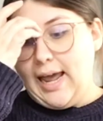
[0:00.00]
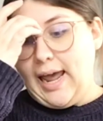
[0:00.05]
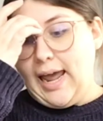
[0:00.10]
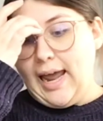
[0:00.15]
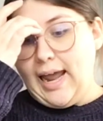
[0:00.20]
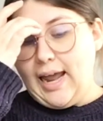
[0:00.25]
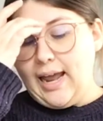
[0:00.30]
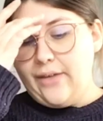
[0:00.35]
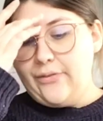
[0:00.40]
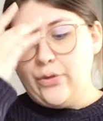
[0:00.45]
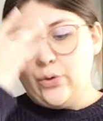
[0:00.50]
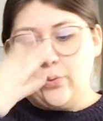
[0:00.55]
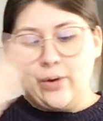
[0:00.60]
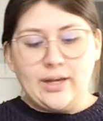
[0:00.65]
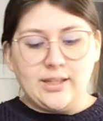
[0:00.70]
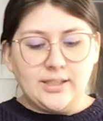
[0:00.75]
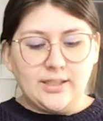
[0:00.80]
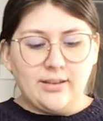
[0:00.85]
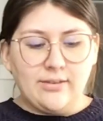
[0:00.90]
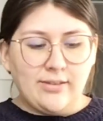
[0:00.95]
and the
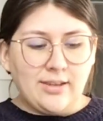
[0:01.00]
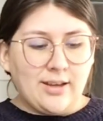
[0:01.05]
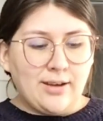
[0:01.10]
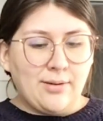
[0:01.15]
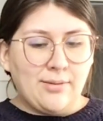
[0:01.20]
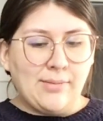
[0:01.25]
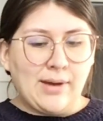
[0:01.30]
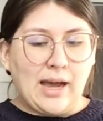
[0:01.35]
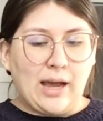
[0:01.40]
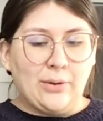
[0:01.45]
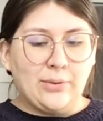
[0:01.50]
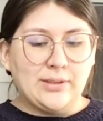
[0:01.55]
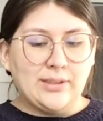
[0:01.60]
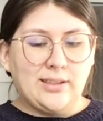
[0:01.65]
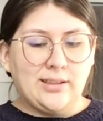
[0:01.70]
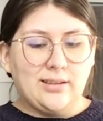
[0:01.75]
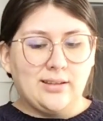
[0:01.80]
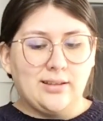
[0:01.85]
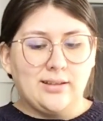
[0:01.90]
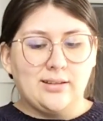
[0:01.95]
rest of them I was
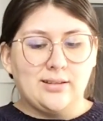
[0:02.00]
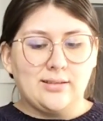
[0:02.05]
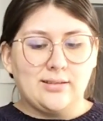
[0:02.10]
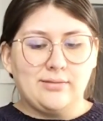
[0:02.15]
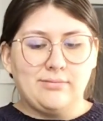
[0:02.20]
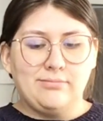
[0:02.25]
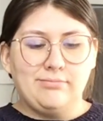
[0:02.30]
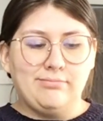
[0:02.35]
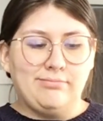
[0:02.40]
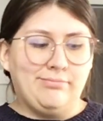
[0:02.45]
either